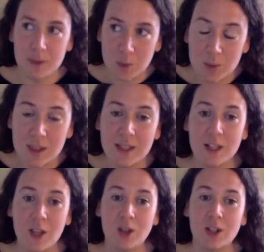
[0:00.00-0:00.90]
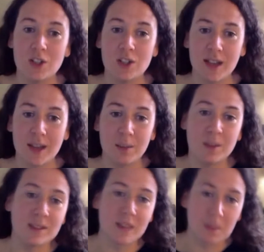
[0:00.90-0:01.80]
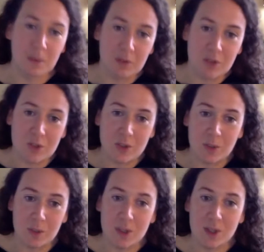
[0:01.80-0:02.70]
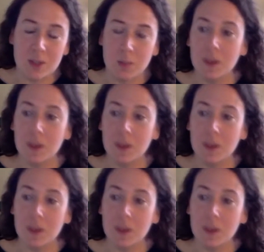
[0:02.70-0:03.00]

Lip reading: sourcing as local as you can, because that will reduce your emissions.